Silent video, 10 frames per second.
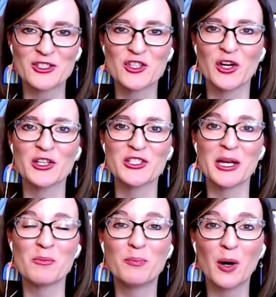my church
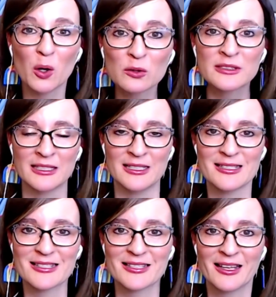in
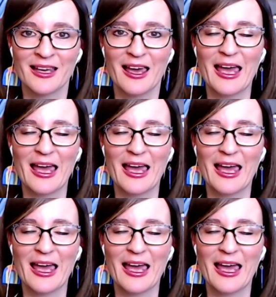boldness